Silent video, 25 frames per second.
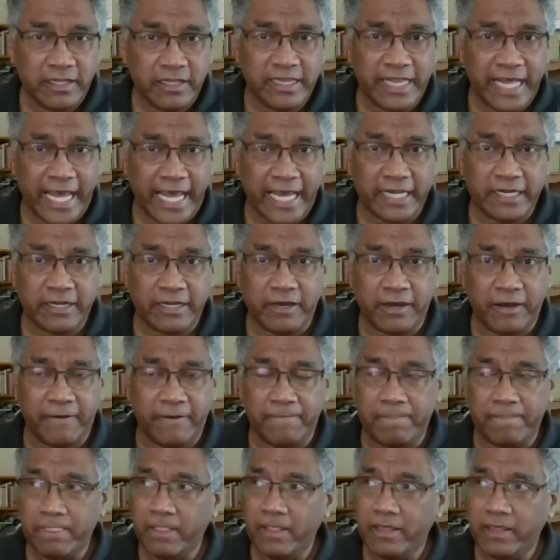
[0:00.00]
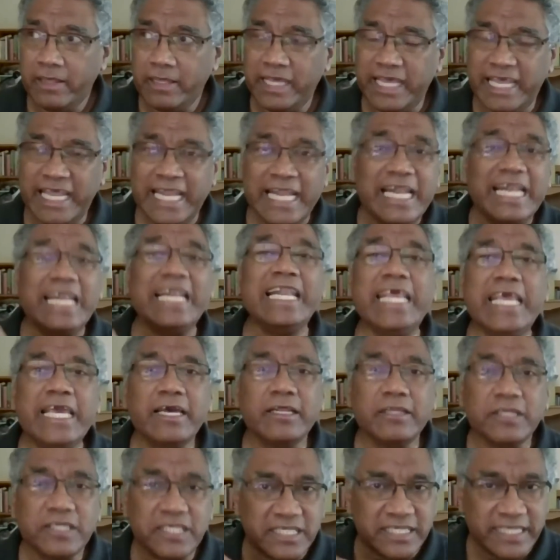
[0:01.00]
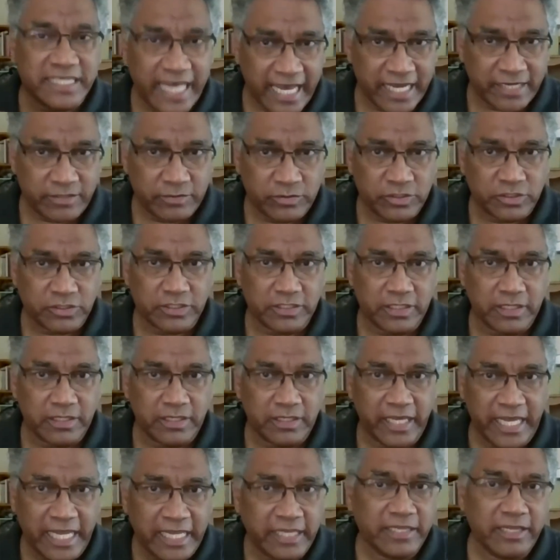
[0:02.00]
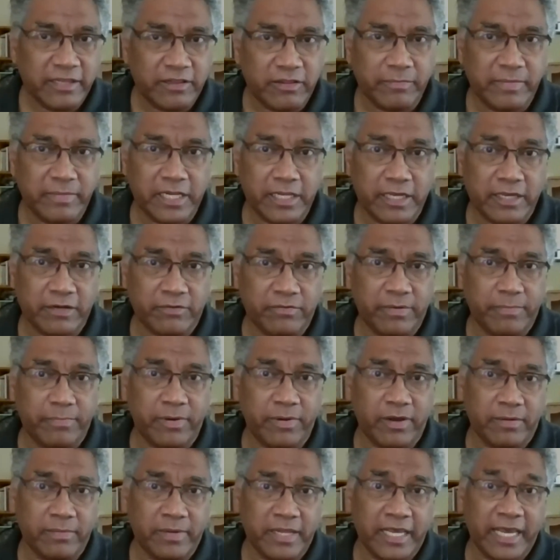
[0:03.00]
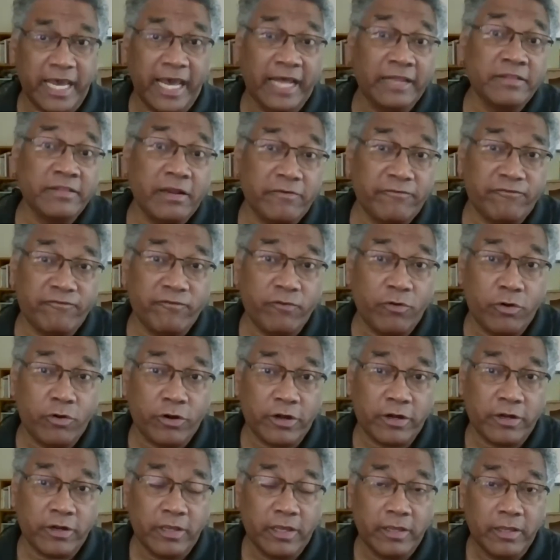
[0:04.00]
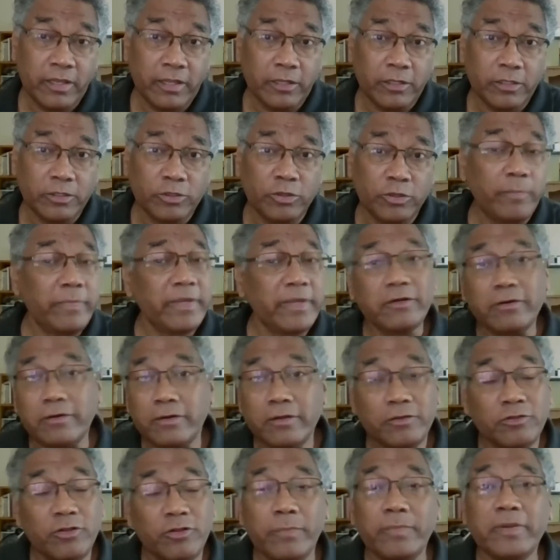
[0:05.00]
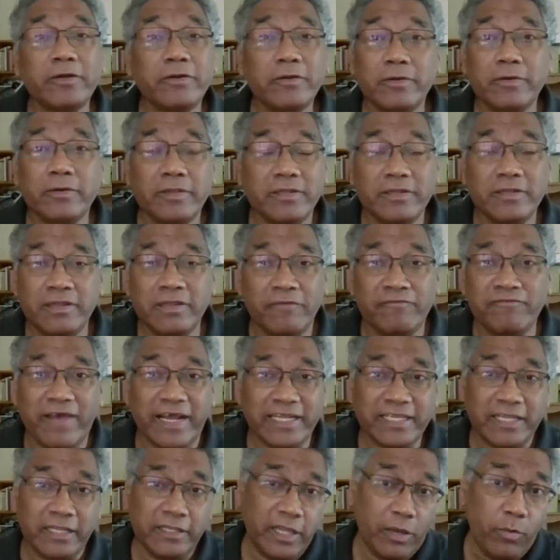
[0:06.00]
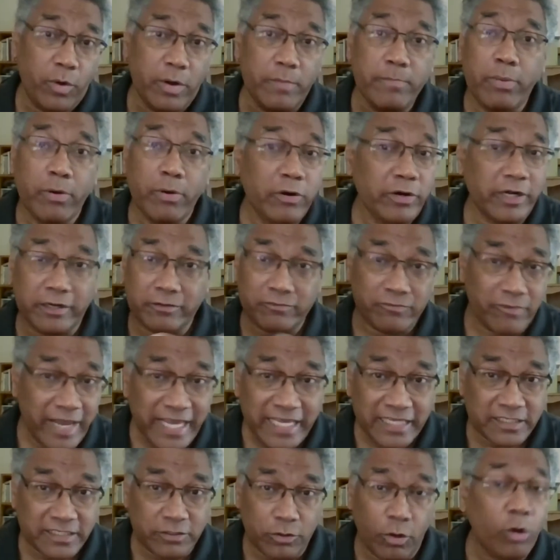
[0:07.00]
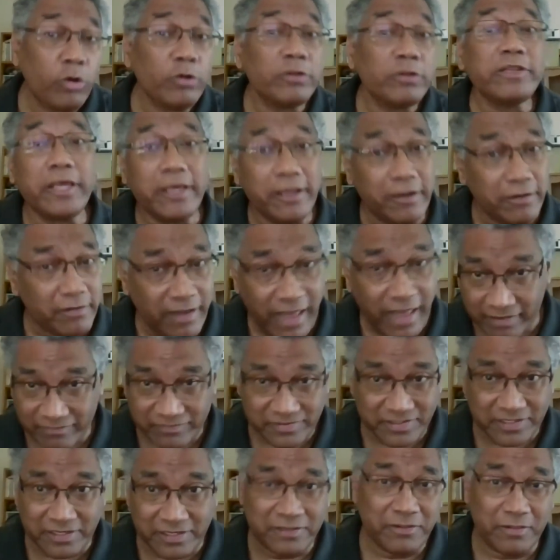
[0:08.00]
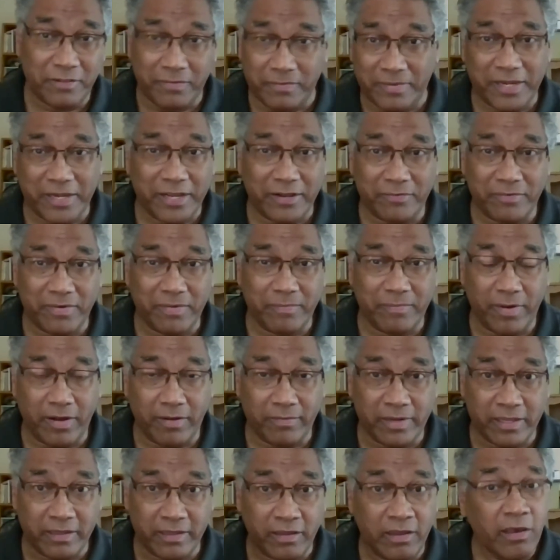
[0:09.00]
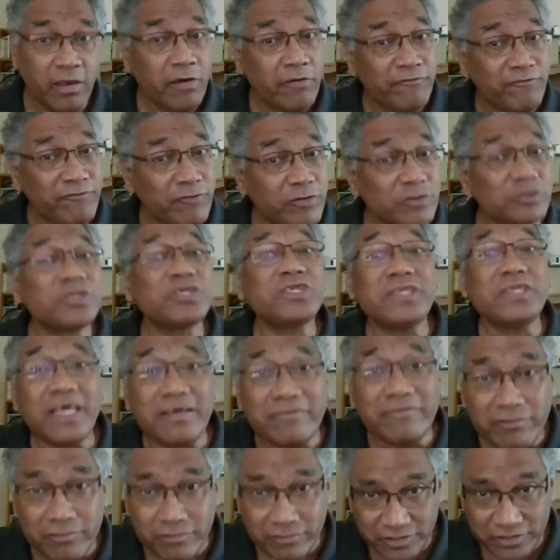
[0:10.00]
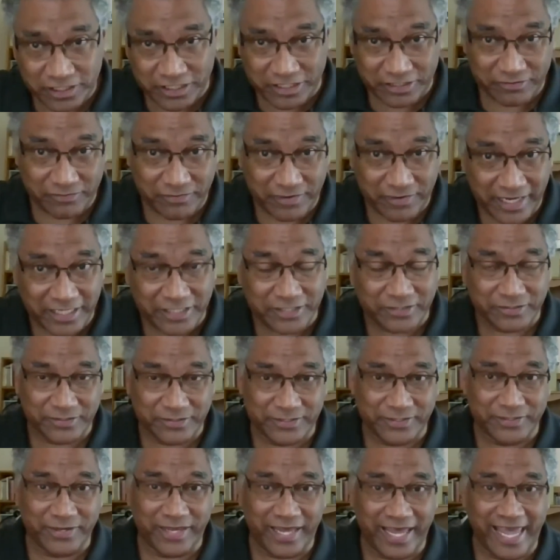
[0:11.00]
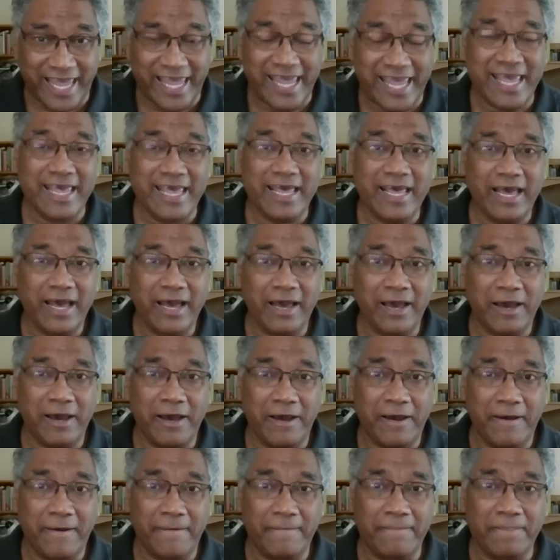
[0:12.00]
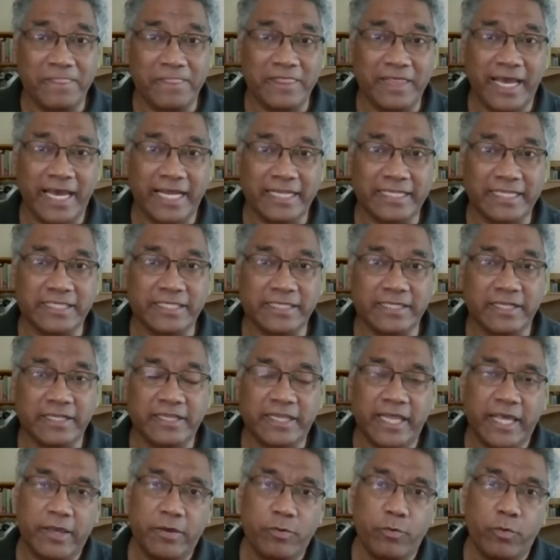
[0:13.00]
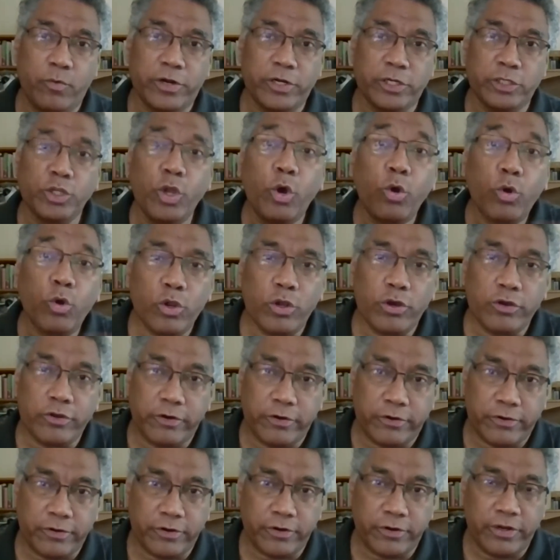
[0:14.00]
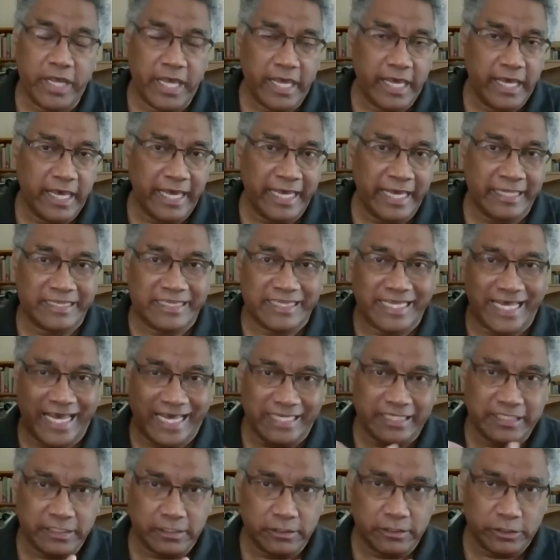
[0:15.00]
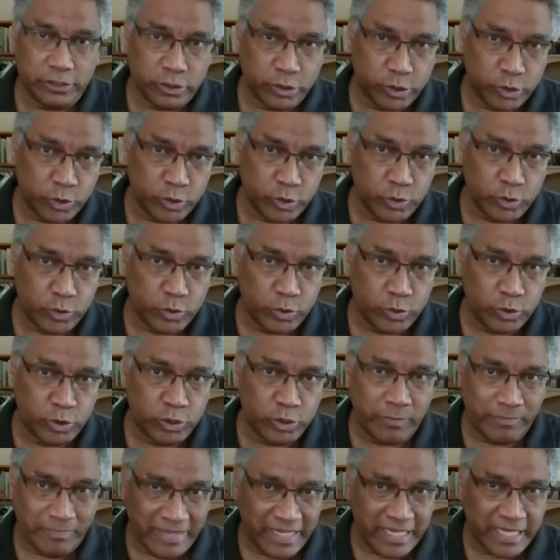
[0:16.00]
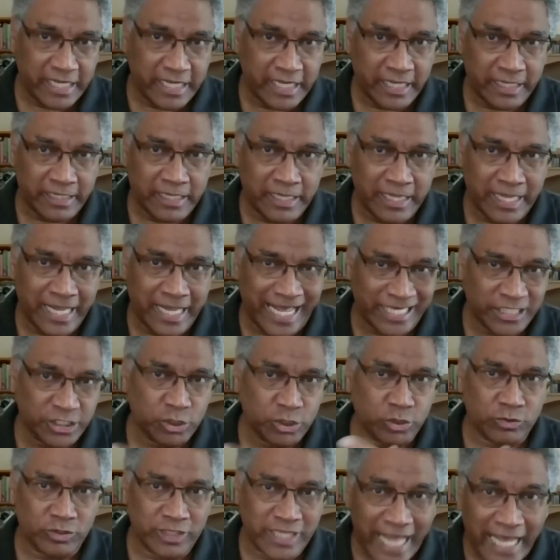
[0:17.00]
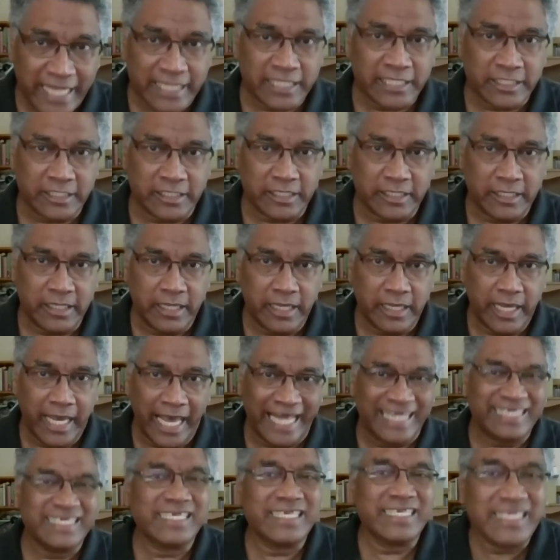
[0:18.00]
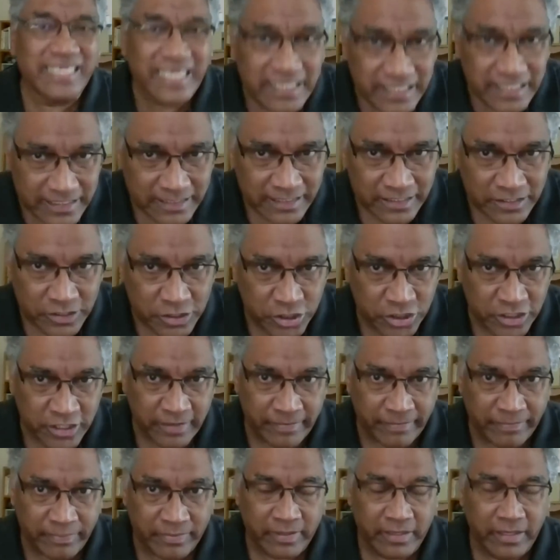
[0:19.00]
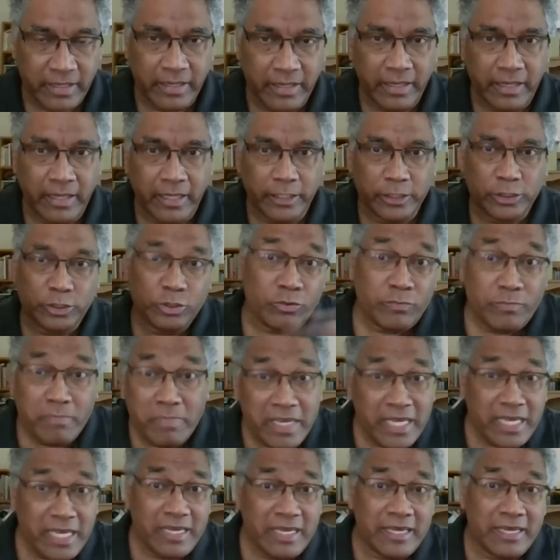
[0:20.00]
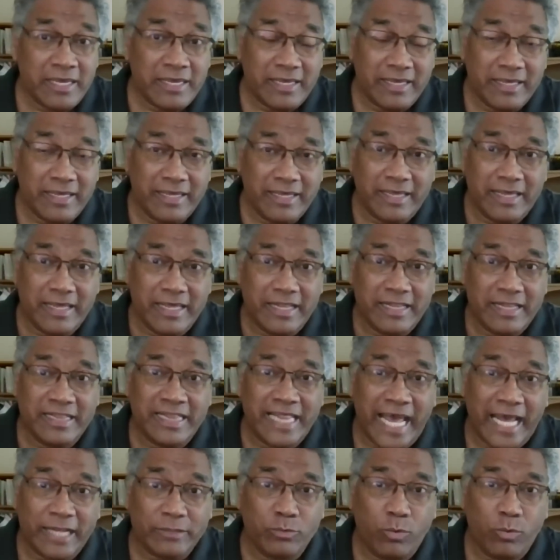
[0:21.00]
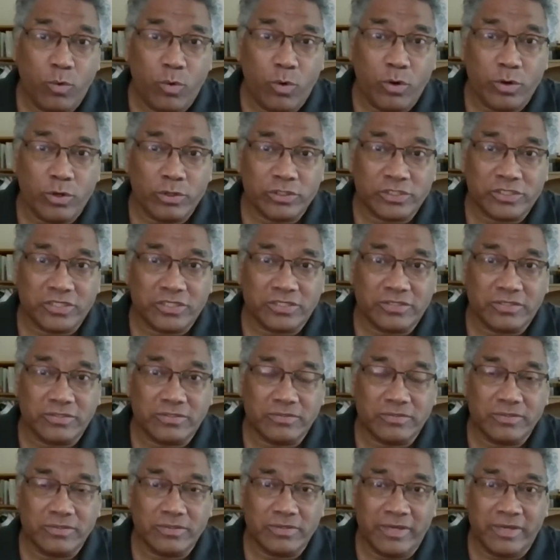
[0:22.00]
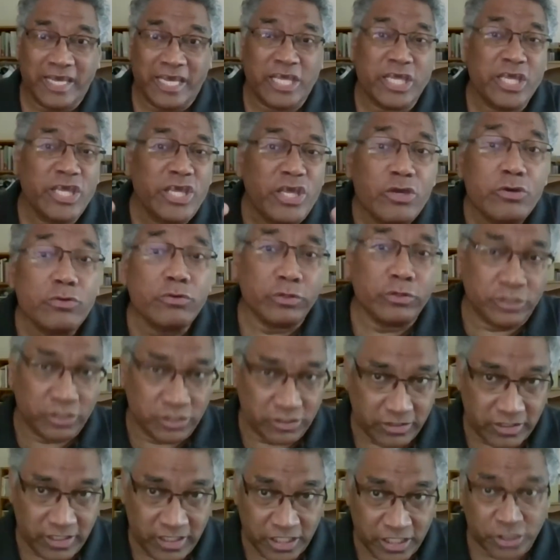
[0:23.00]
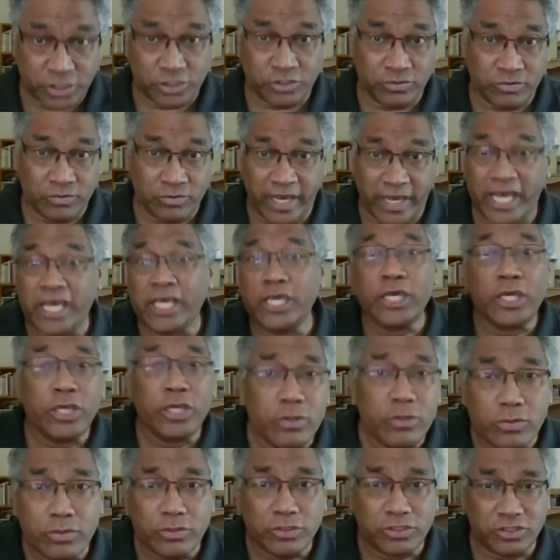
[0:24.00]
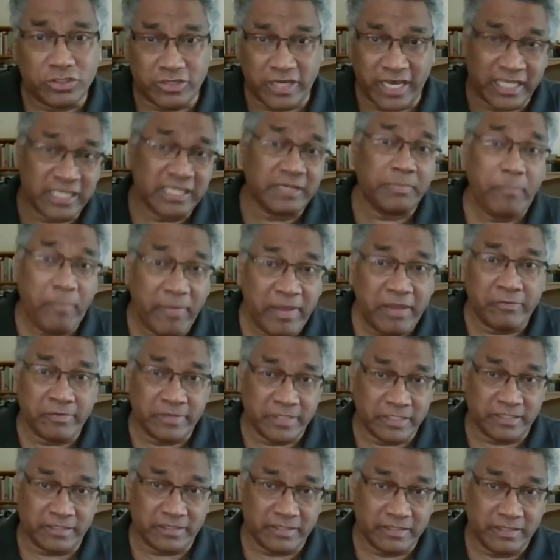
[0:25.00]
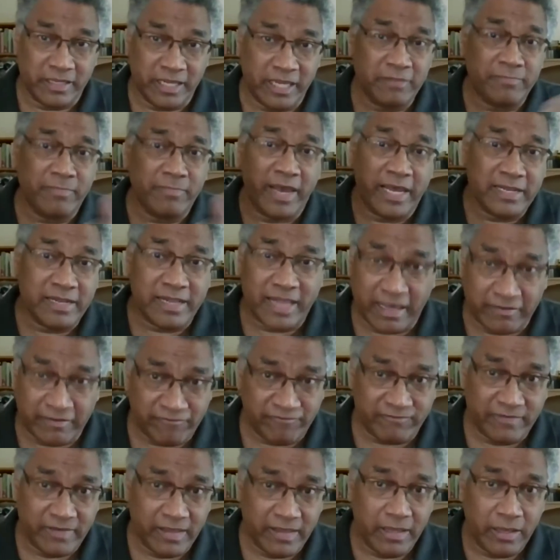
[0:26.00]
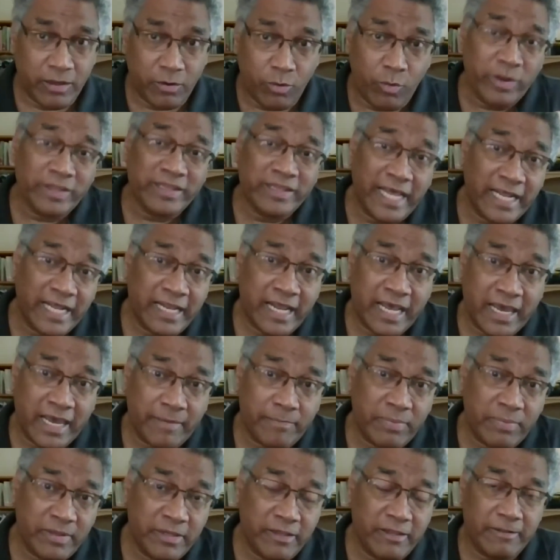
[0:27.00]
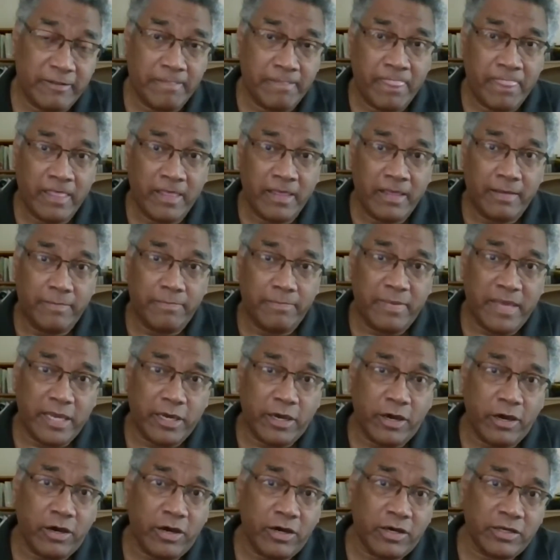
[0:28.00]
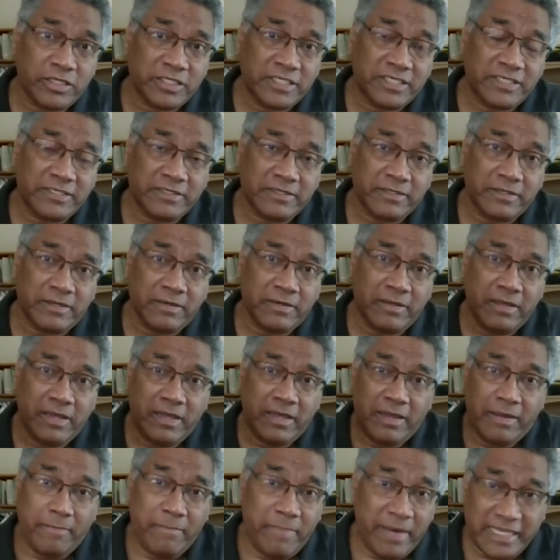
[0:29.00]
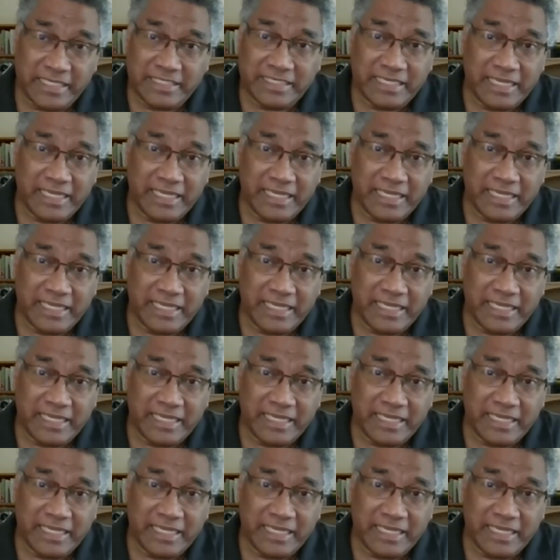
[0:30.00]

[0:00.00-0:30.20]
that illegal status in the Dominican Republic, and therefore, no matter the fact that they were born and raised all their lives in the Dominican Republic for several generations, okay, that they were no longer entitled to Dominican nationality and citizenship. To me, that was a huge issue, a huge experience in my life when that happened, because those of